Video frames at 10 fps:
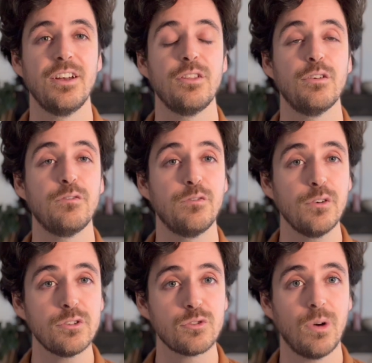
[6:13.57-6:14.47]
The
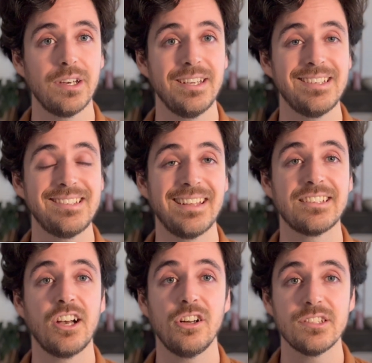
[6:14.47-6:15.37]
first one is that
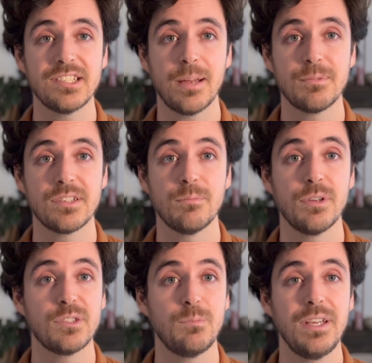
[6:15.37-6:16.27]
concepts
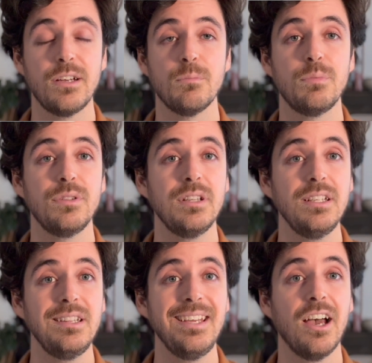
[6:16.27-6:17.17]
must be
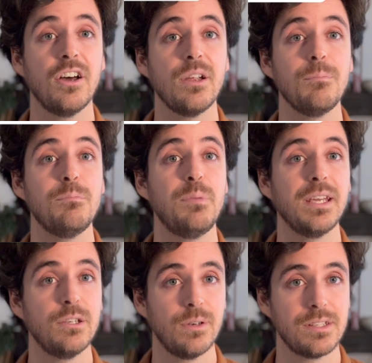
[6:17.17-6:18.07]
completely
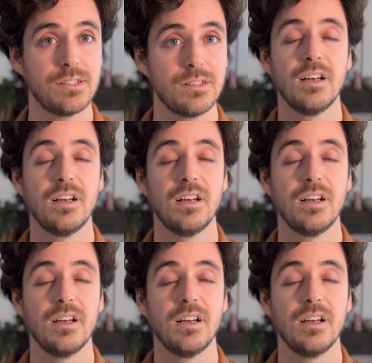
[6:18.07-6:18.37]
unambiguous.